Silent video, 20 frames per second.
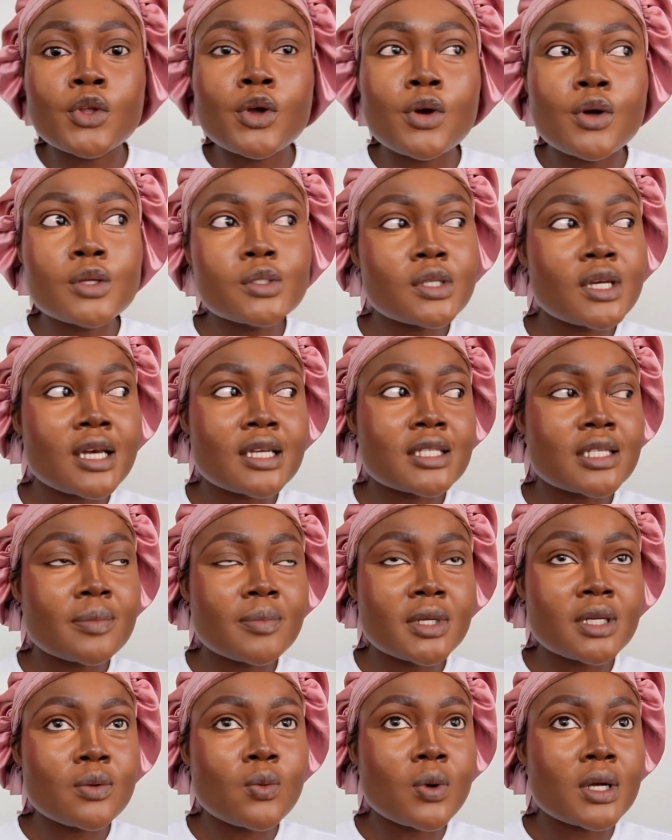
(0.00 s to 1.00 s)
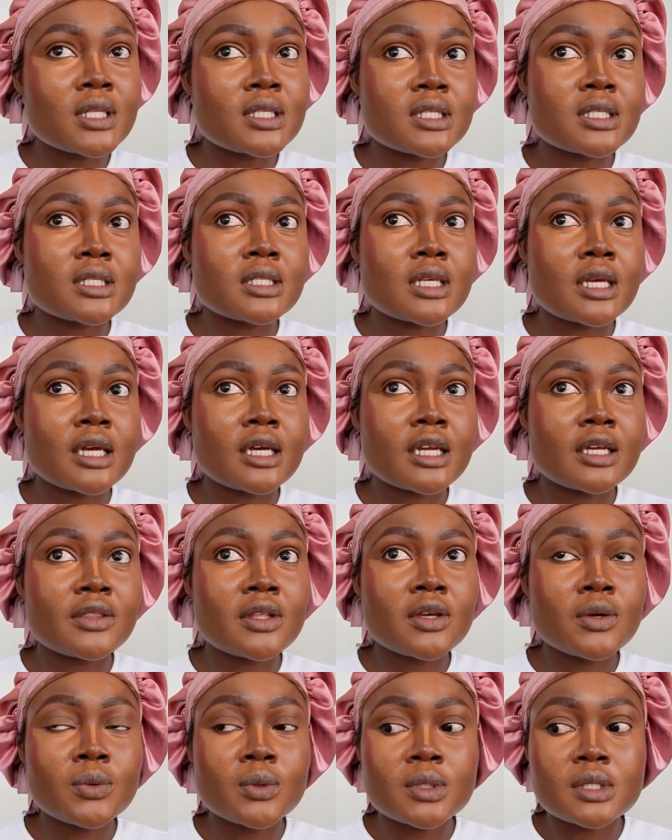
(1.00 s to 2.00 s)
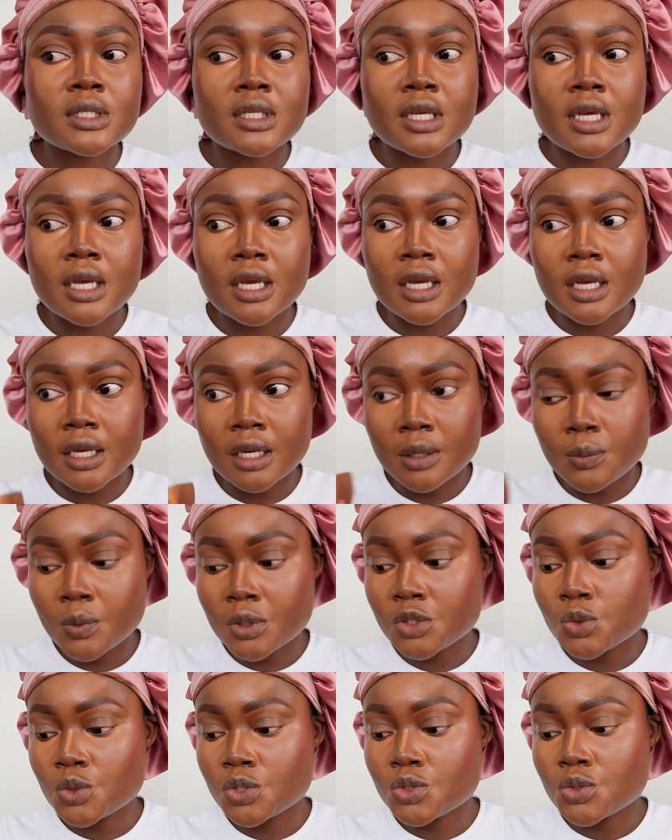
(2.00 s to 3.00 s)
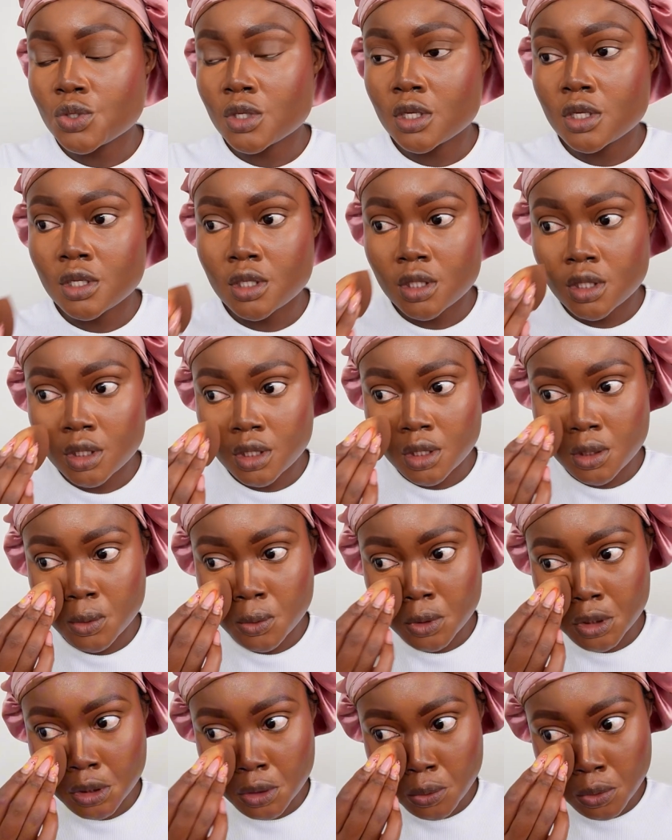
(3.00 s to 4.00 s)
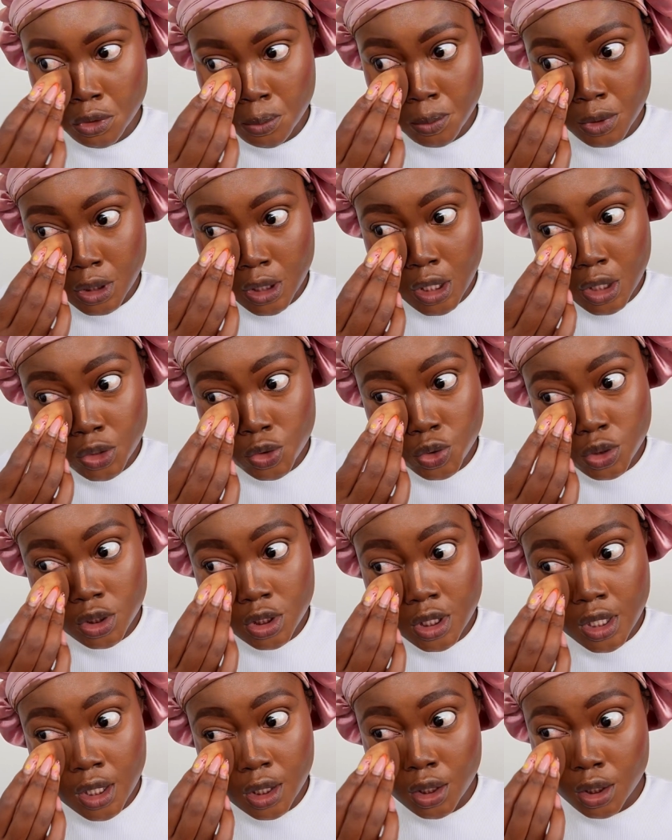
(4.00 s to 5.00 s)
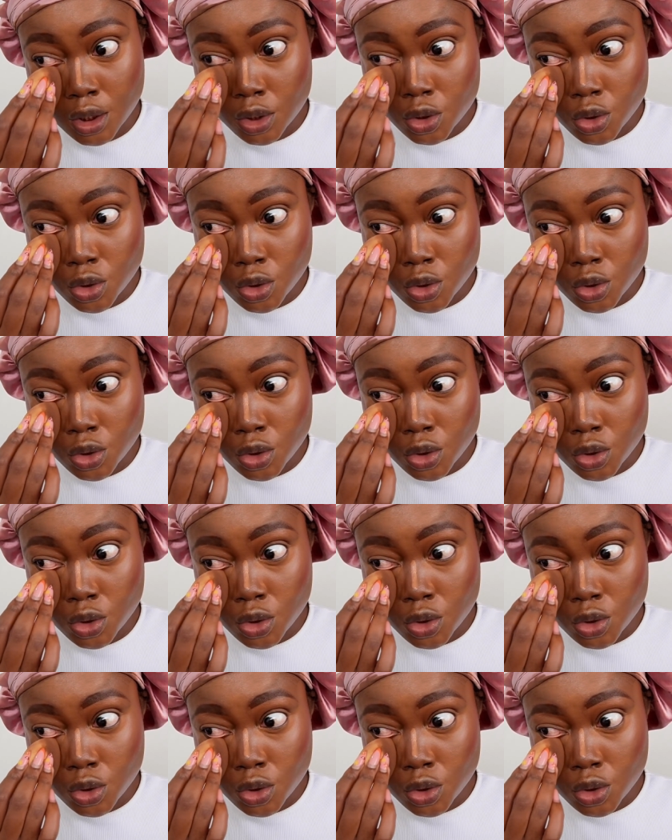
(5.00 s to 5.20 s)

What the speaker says: Also guys, somebody once said, I think it was Kay, when she was doing a get ready with me, and she was like,